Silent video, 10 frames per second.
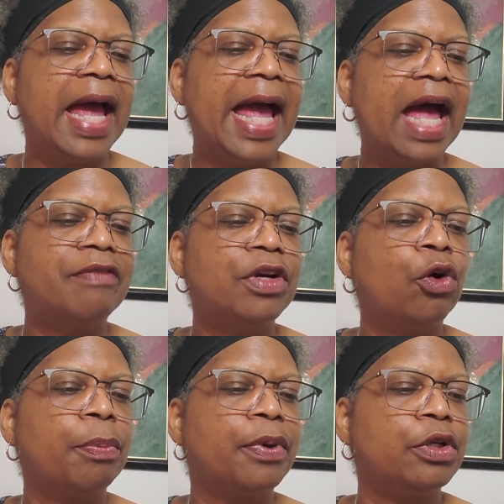having
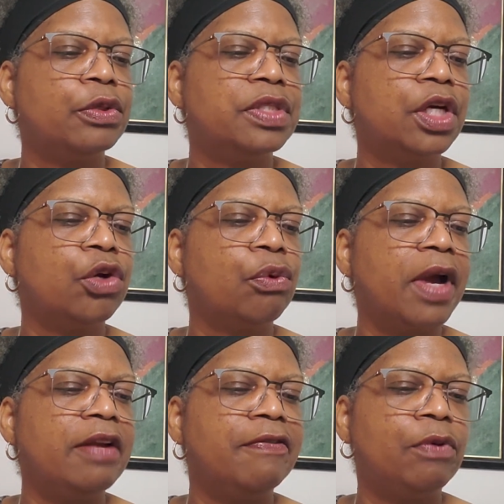or producing
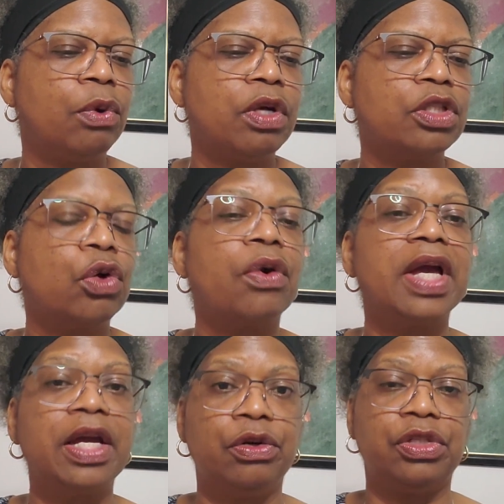great force or
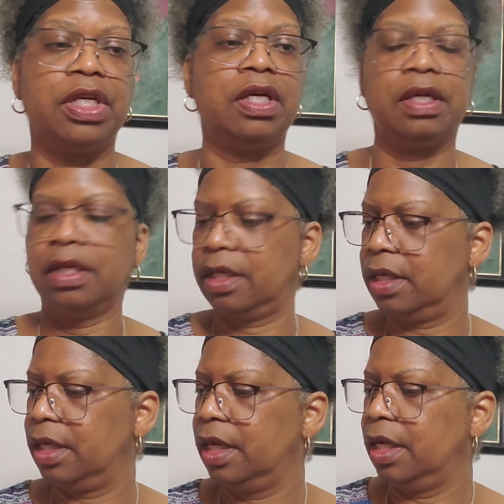energy
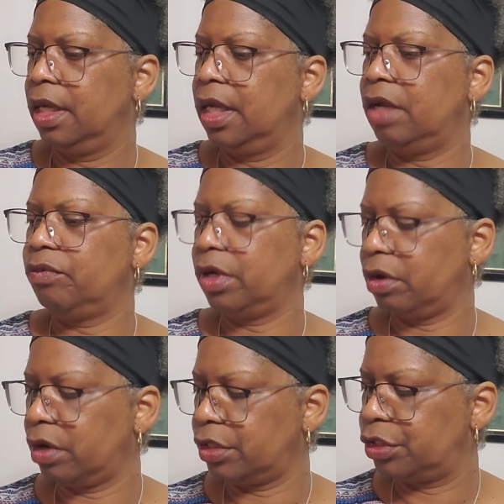in
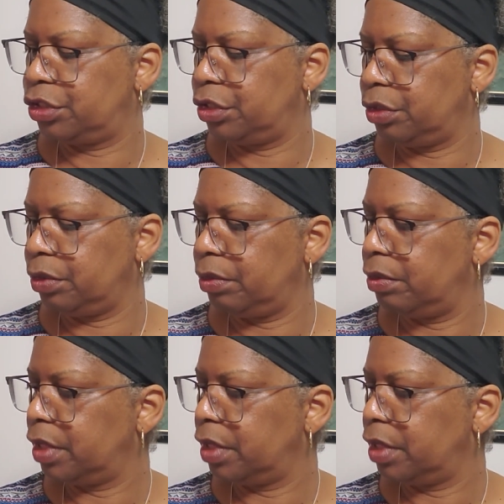regards to